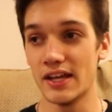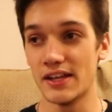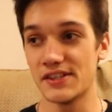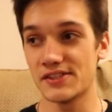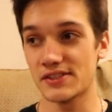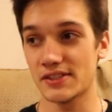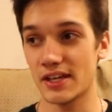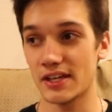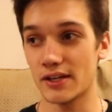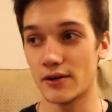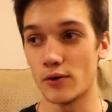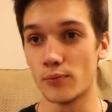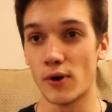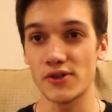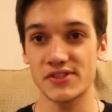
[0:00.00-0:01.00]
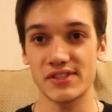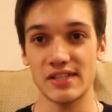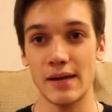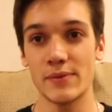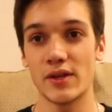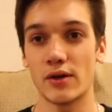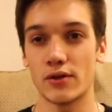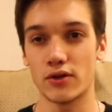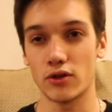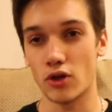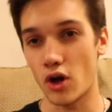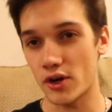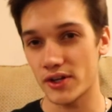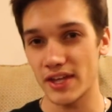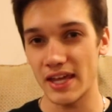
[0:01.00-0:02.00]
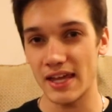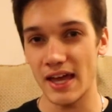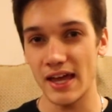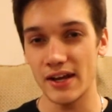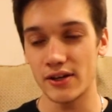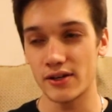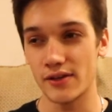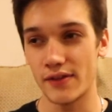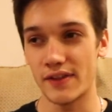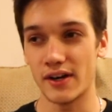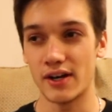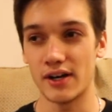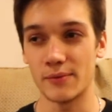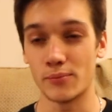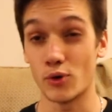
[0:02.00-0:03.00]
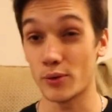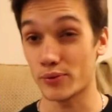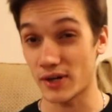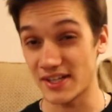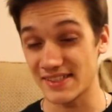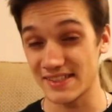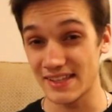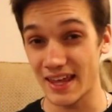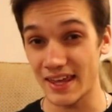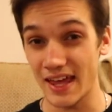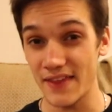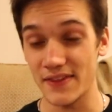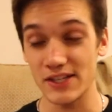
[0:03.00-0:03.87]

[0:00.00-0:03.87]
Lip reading: This is like, most of the time, the longer they get, the more pricey they get.